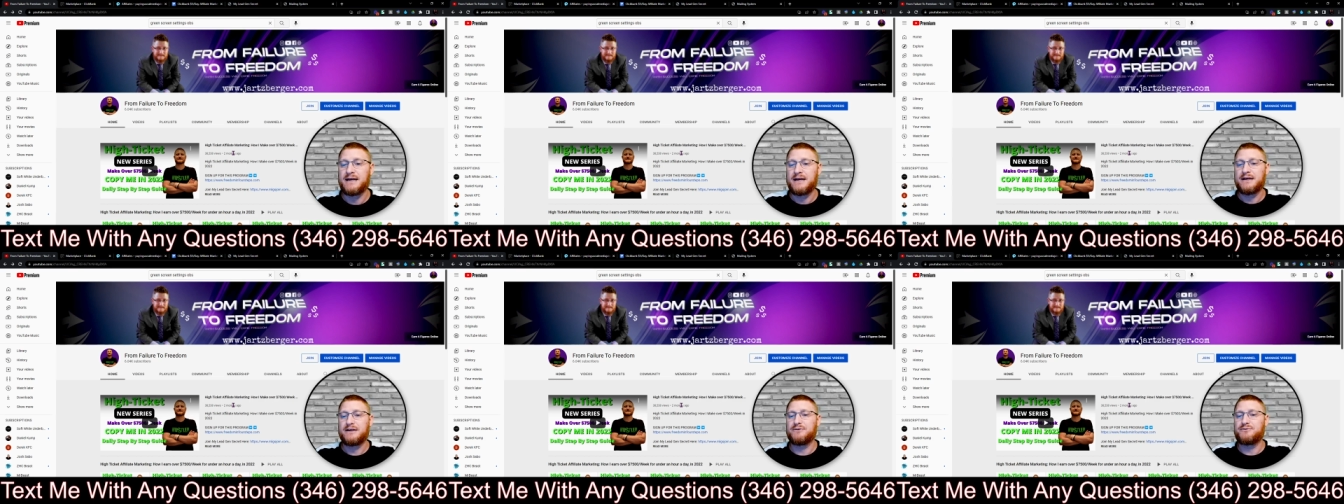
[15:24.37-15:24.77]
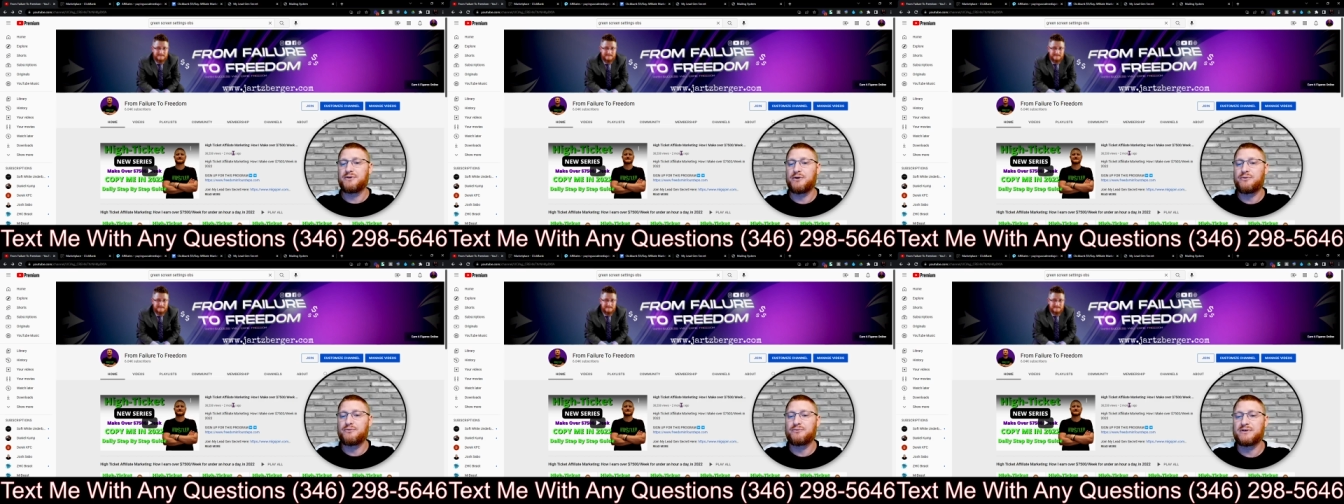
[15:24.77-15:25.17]
You
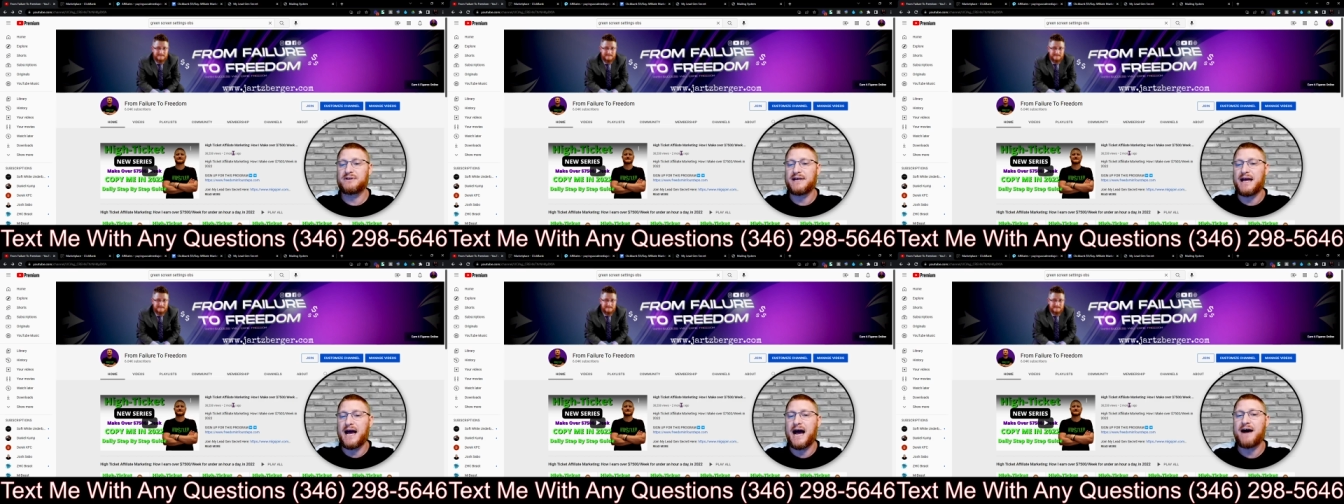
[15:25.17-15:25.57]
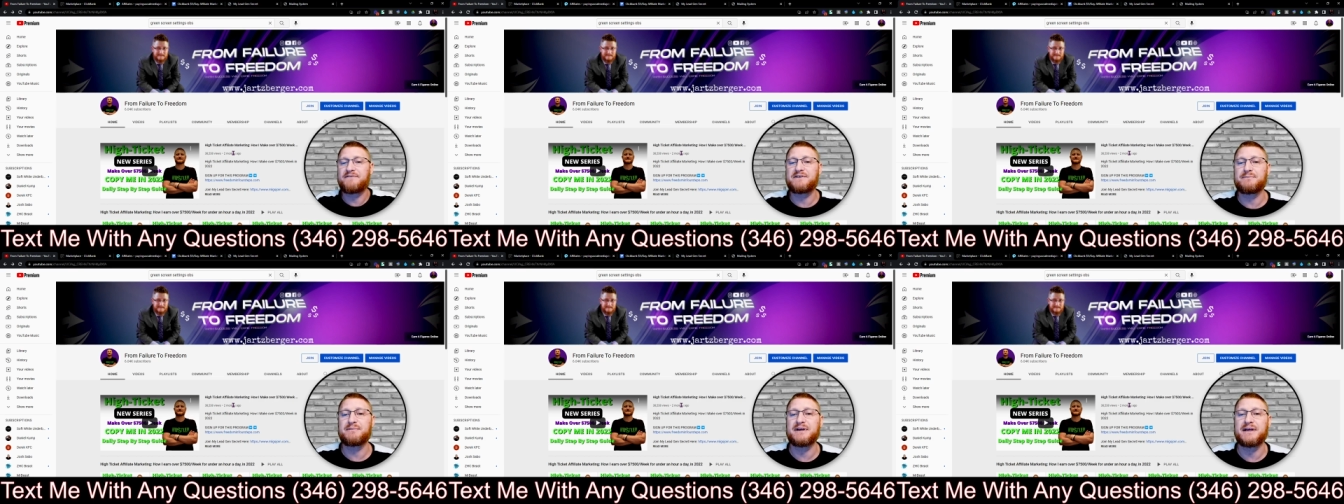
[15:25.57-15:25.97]
don't really have
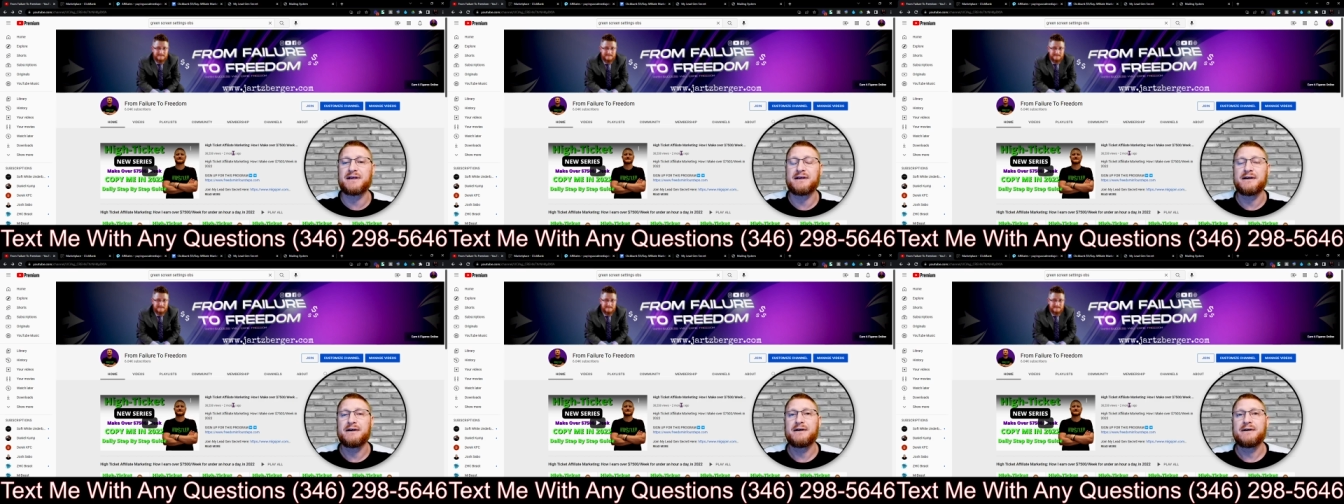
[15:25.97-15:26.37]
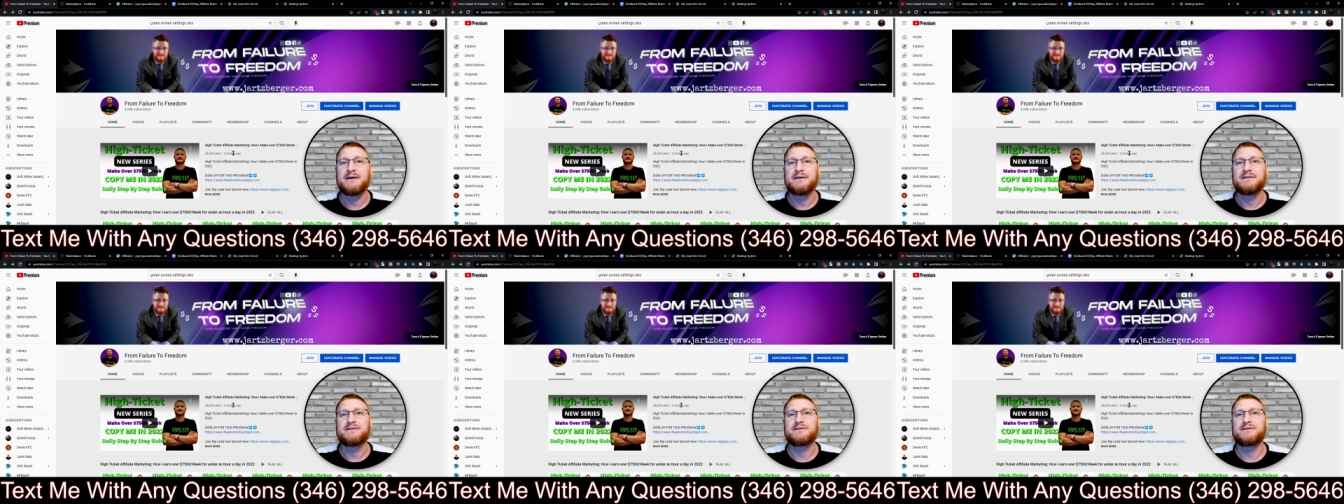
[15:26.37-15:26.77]
to be
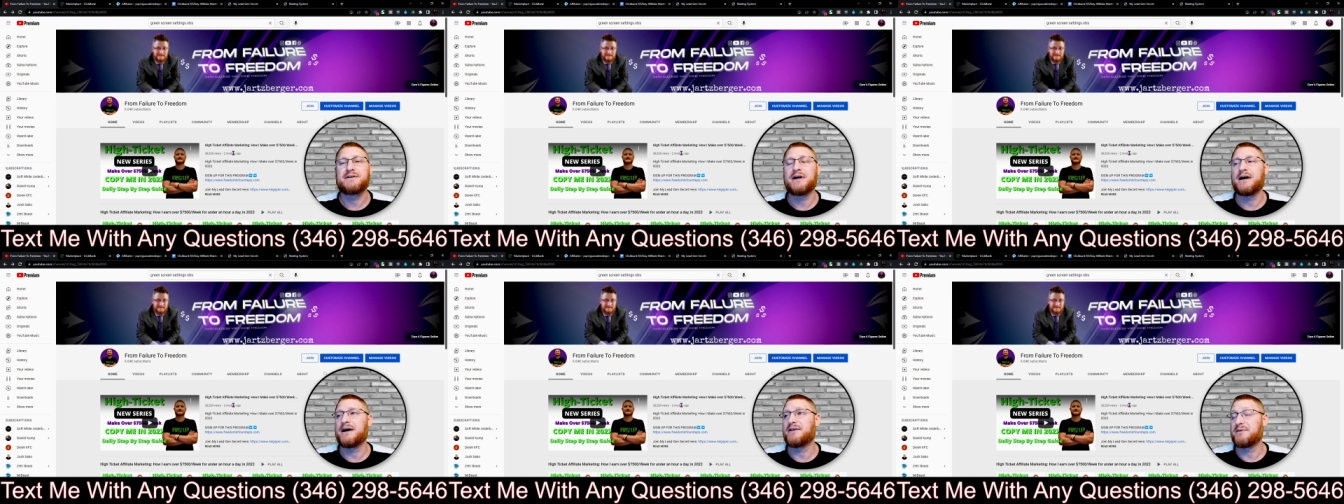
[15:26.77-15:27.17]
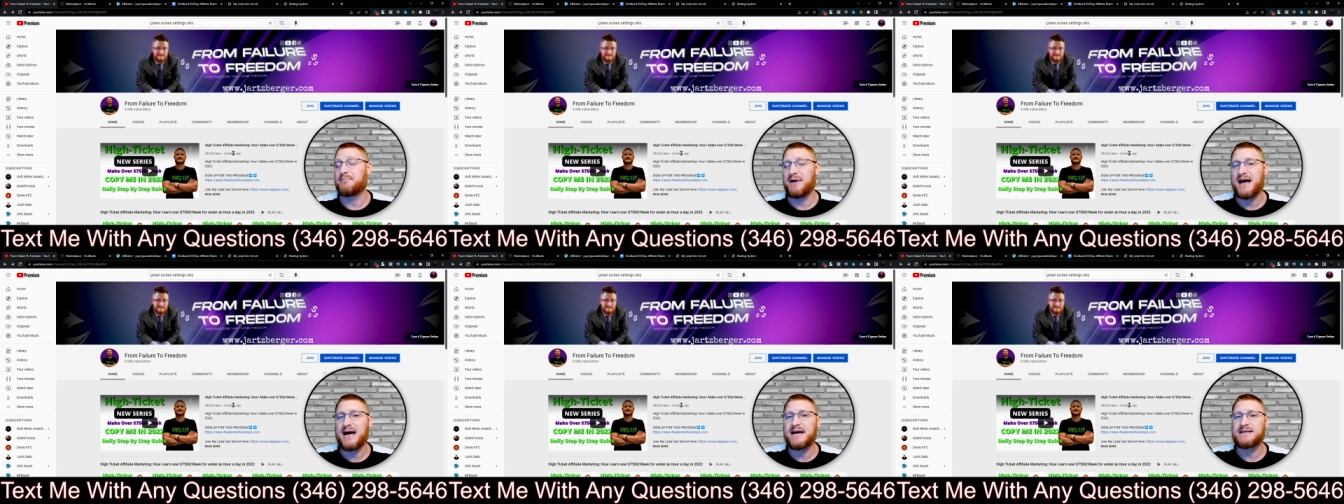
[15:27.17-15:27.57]
the
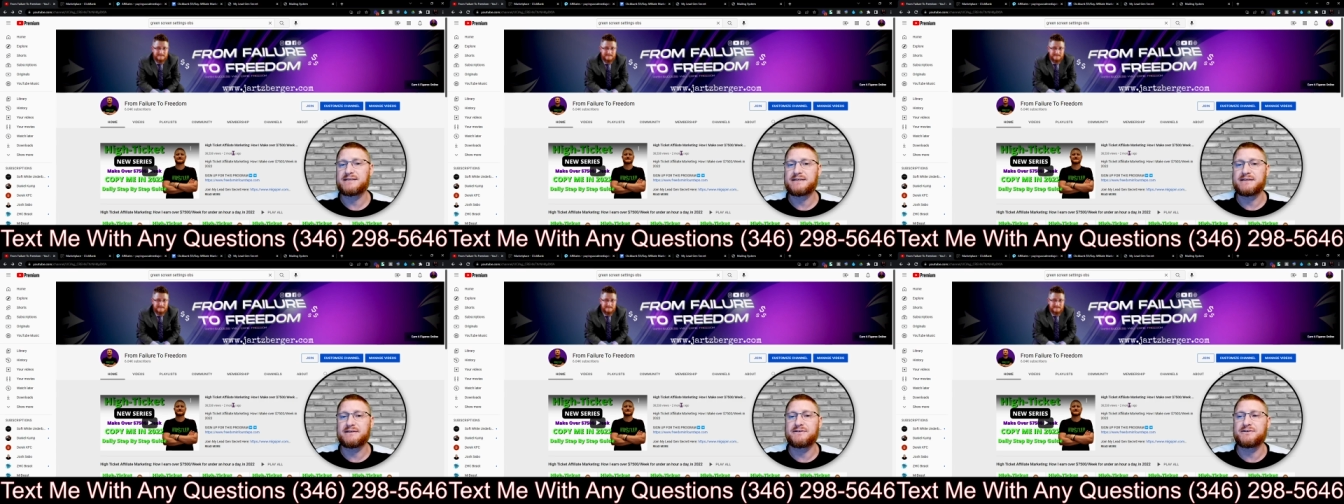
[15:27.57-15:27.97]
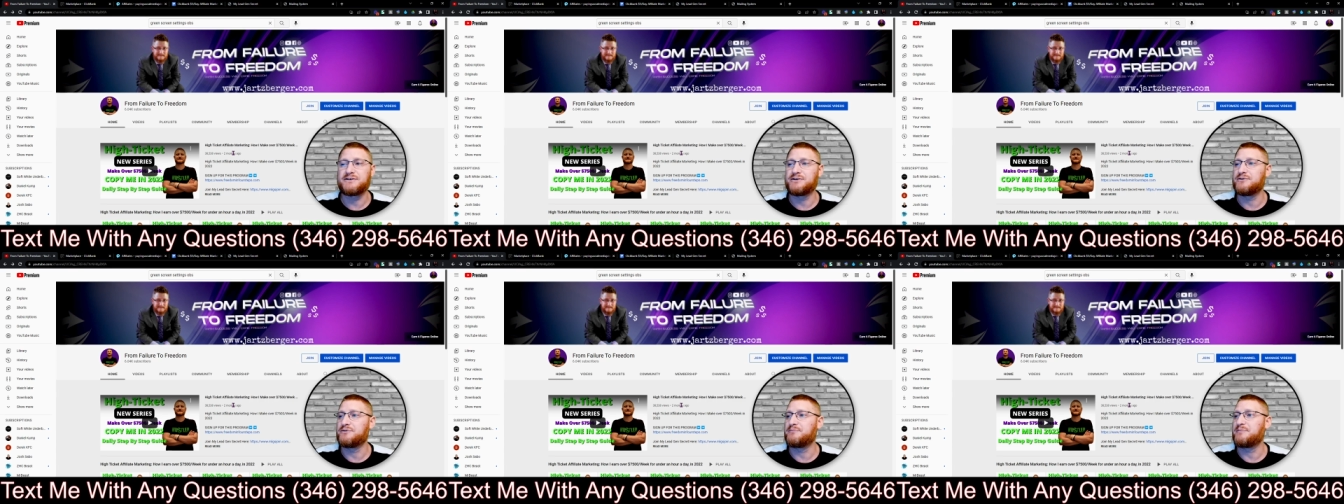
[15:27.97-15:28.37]
best
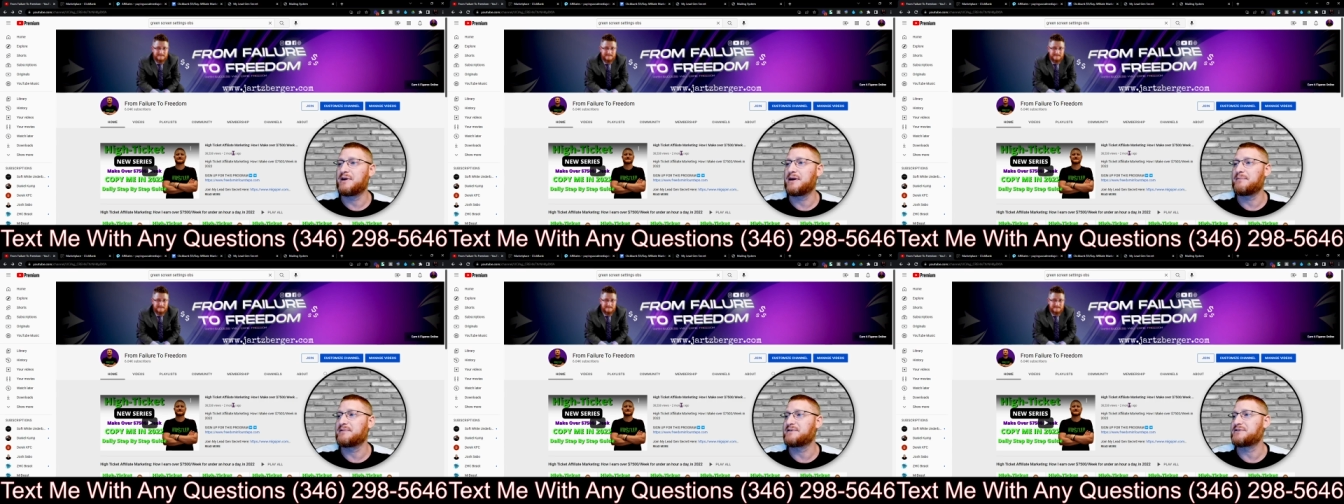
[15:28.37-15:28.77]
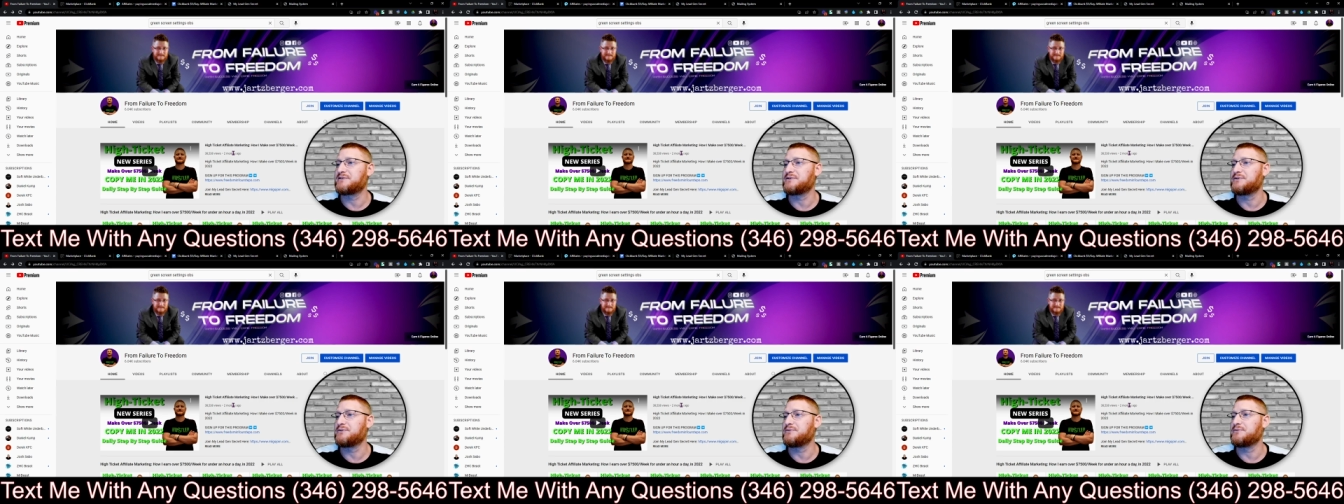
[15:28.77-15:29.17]
to be able
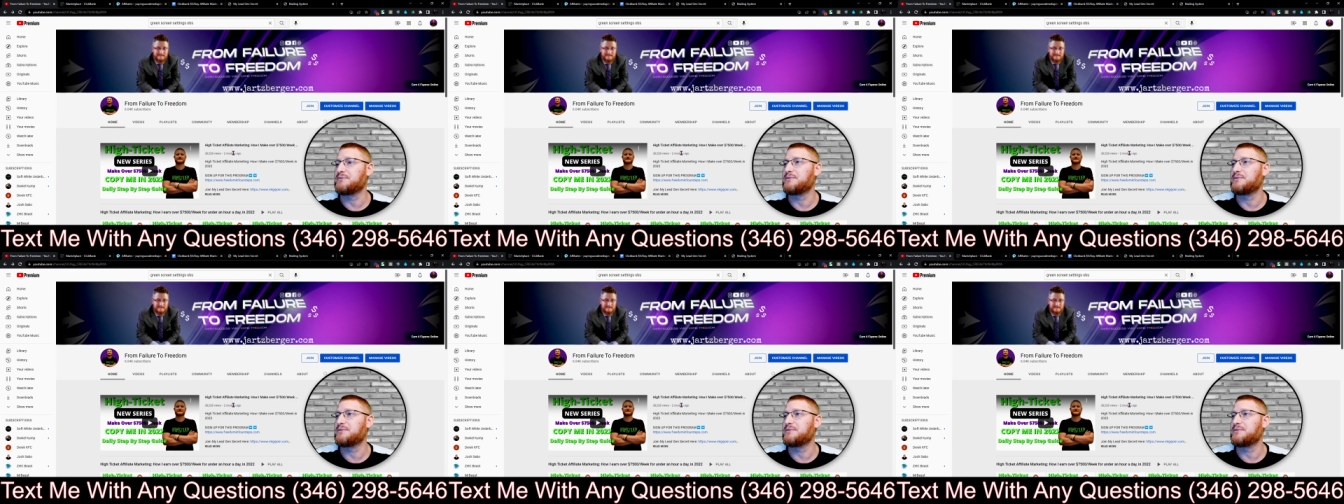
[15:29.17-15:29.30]
to